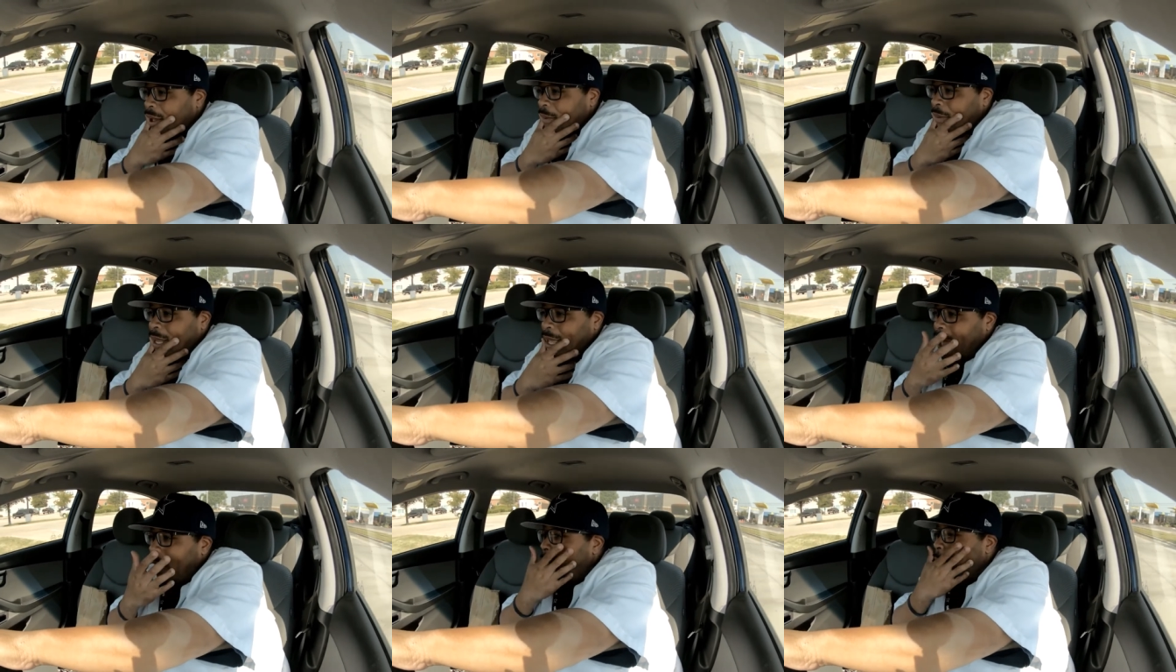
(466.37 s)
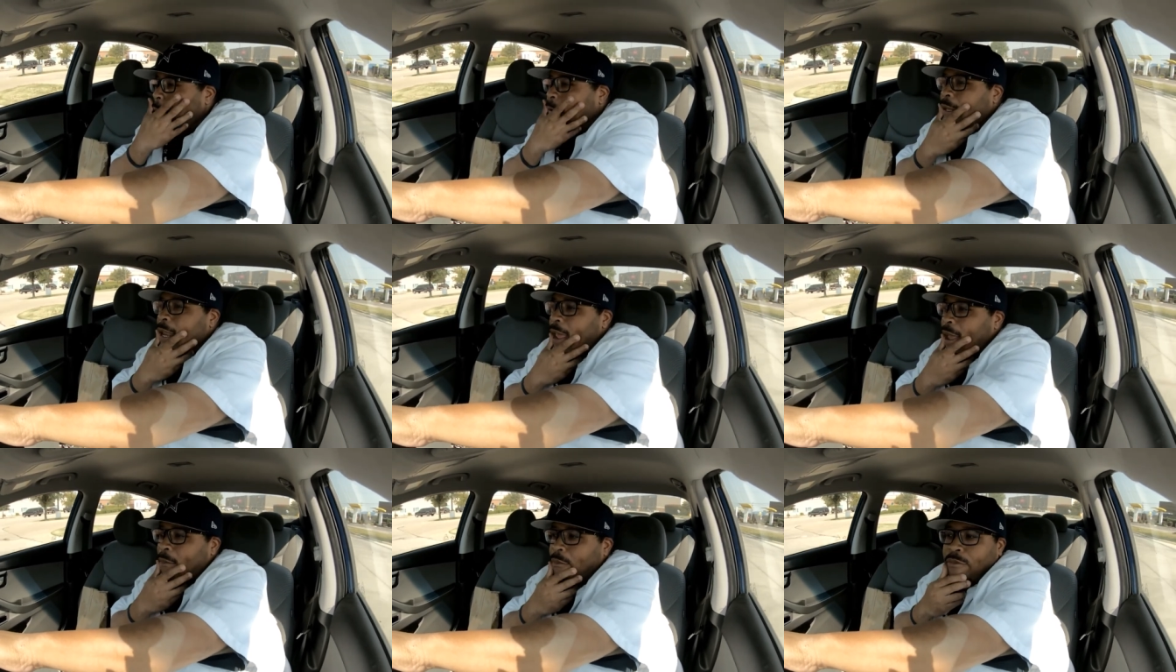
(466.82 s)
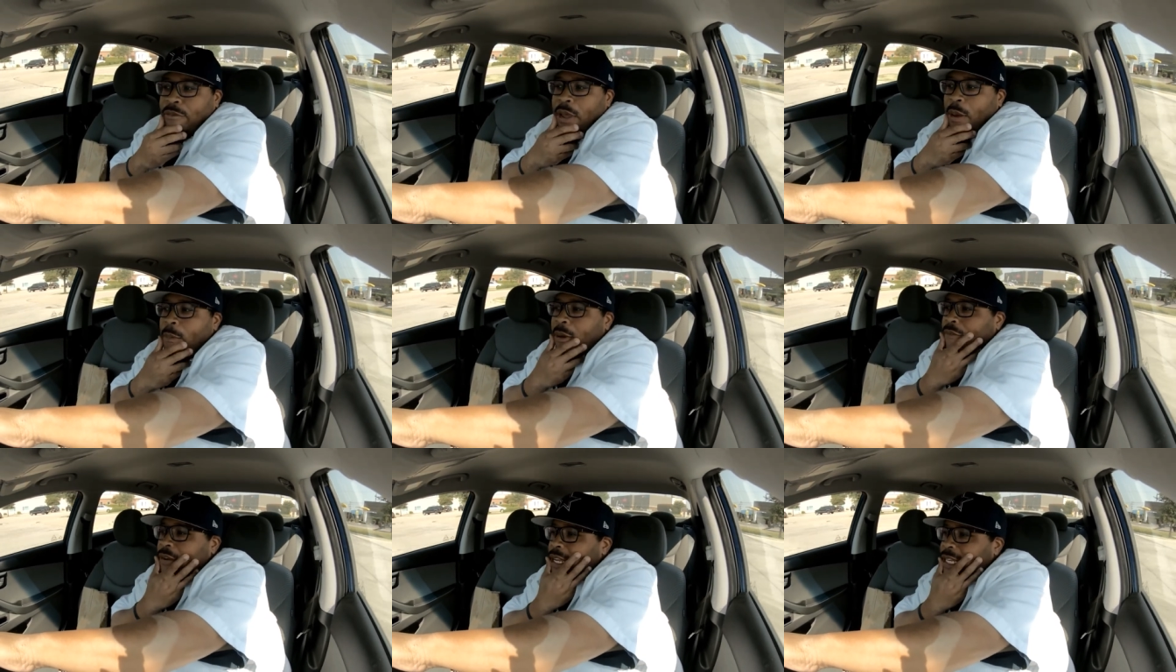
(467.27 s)
I'm like, oh, damn. I'm
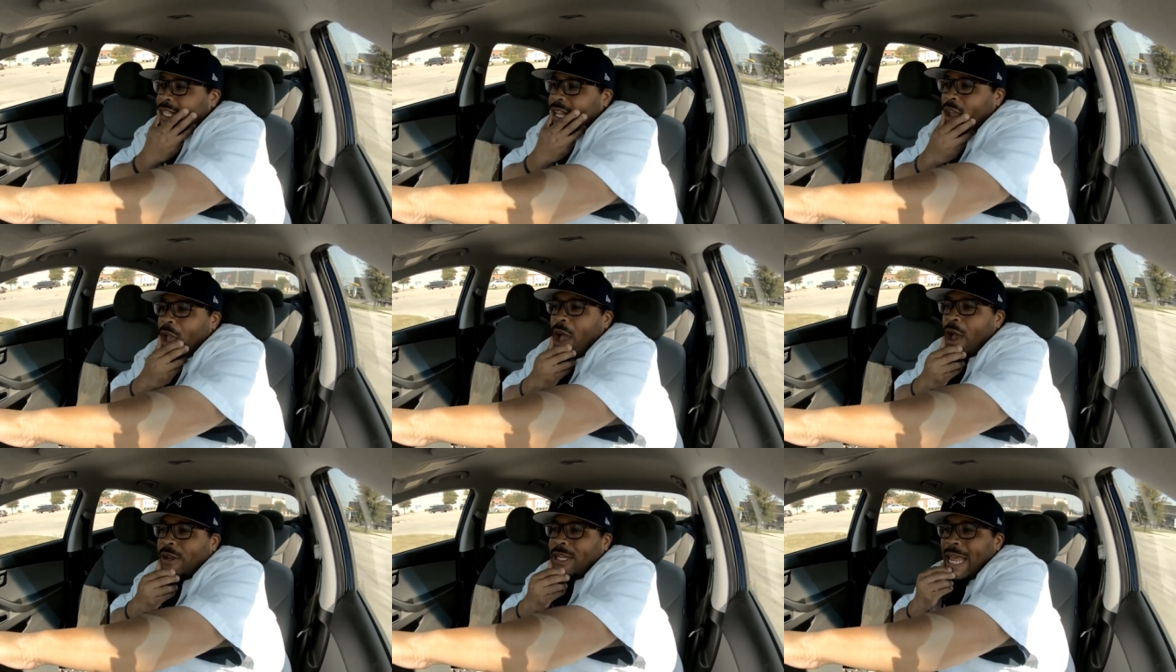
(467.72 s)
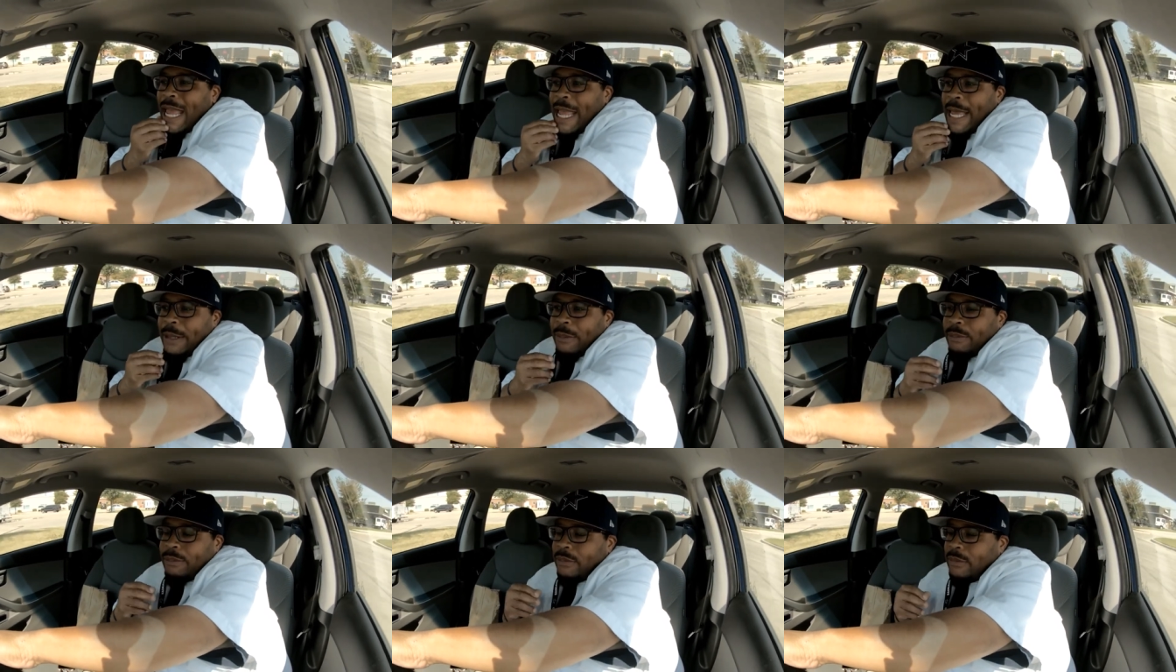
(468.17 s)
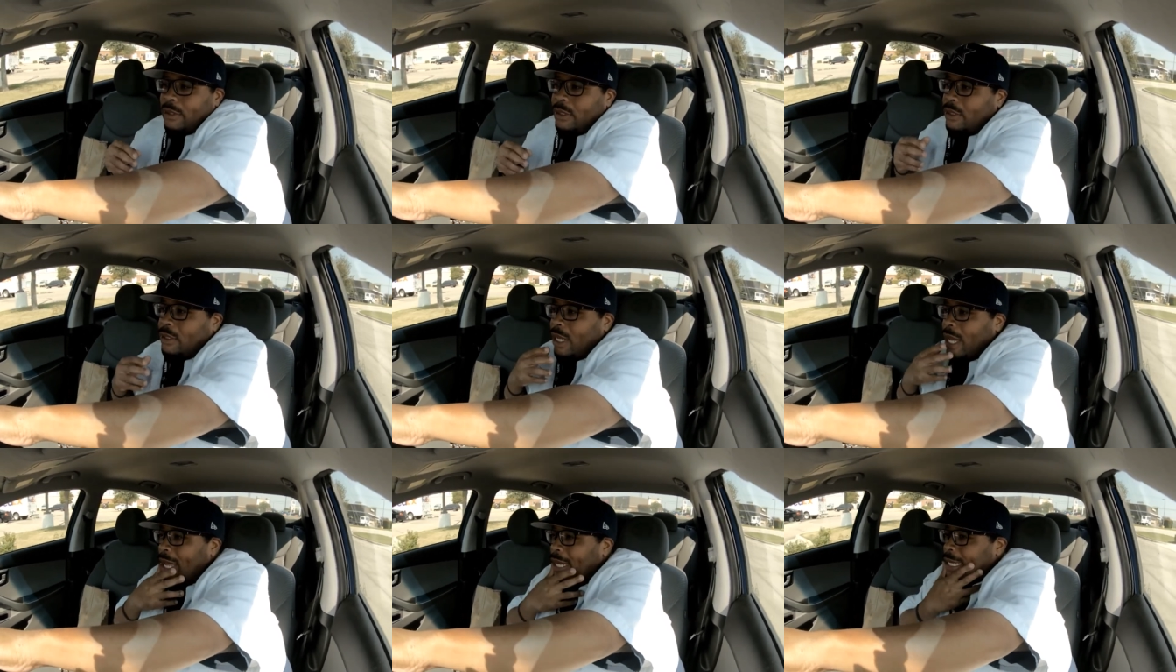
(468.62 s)
feeling my face like, oh, damn,
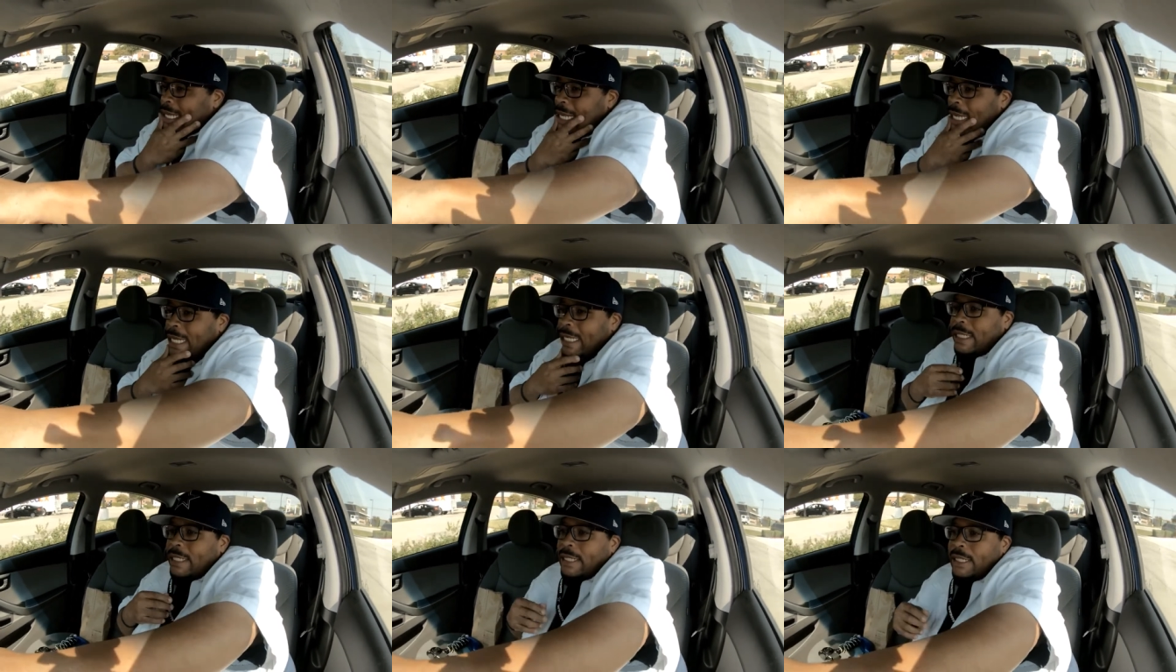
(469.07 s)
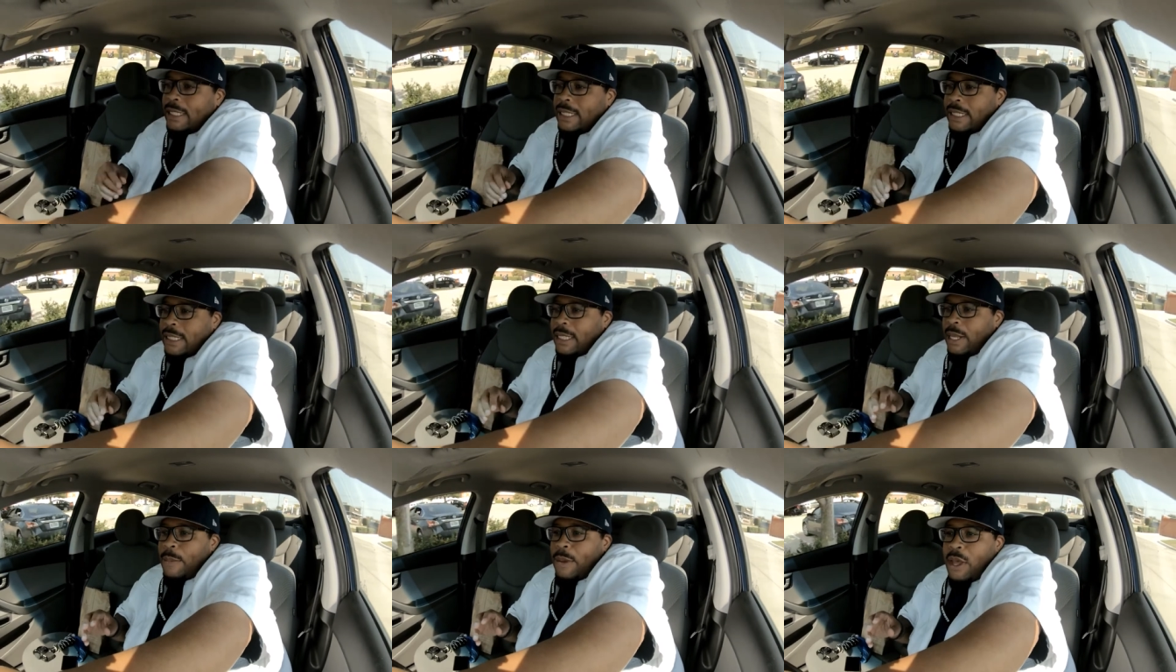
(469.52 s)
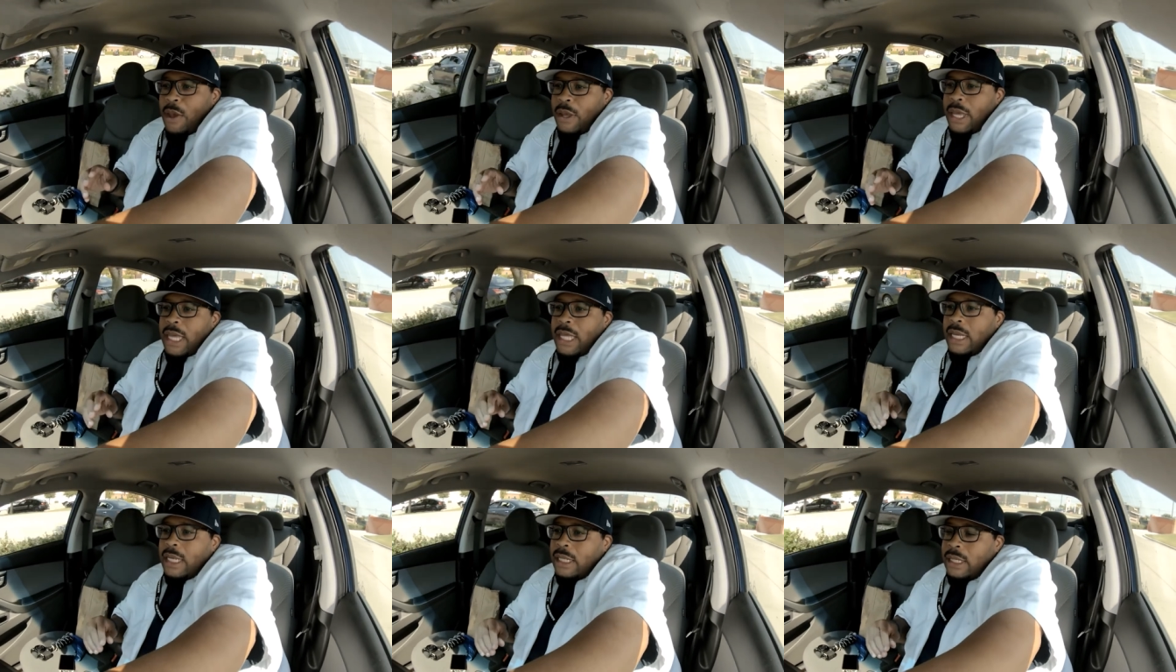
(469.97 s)
I did. Let me go
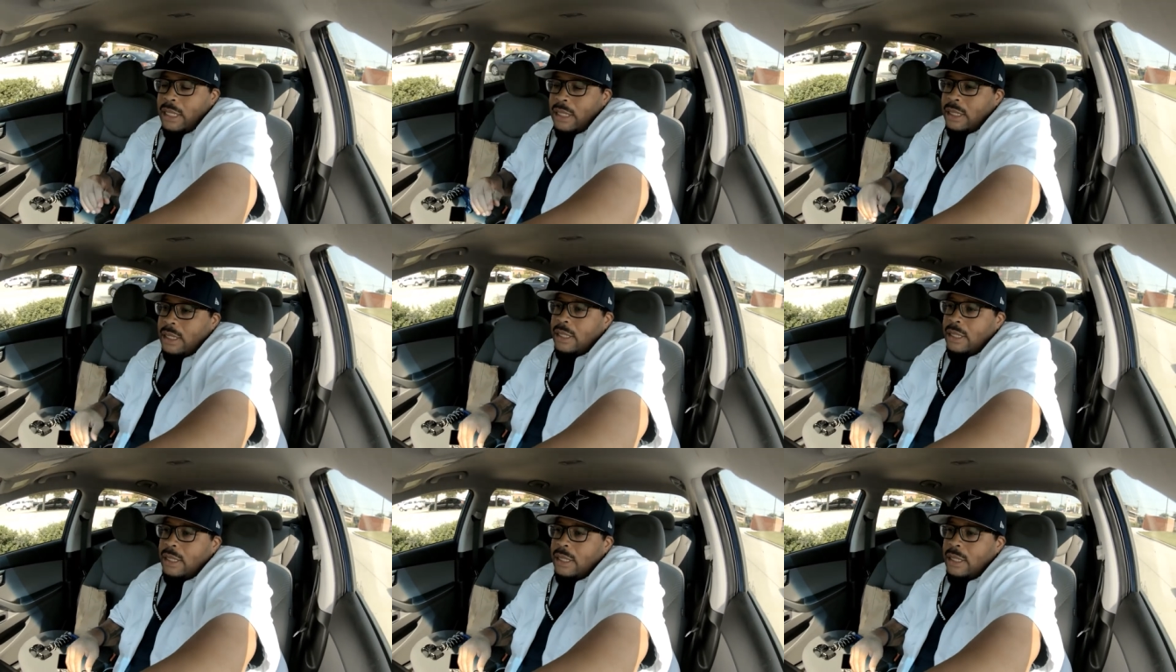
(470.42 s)
get it.